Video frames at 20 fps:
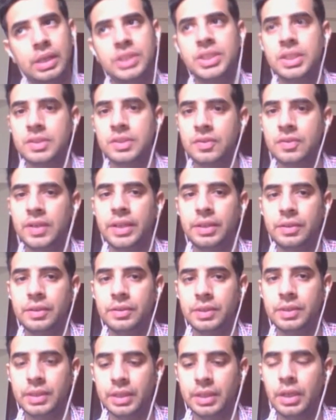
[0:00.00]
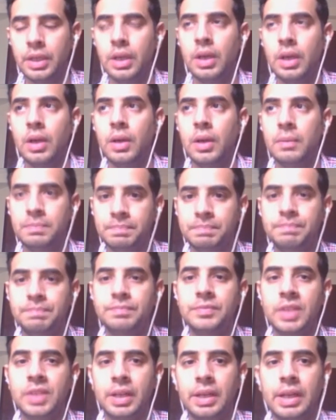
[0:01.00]
is fine over there. Hmm,
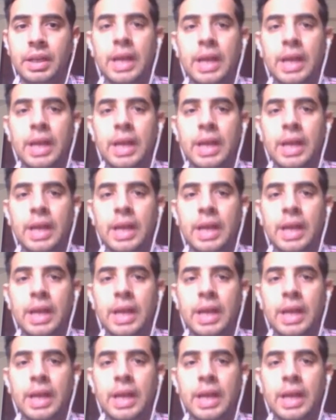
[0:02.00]
great.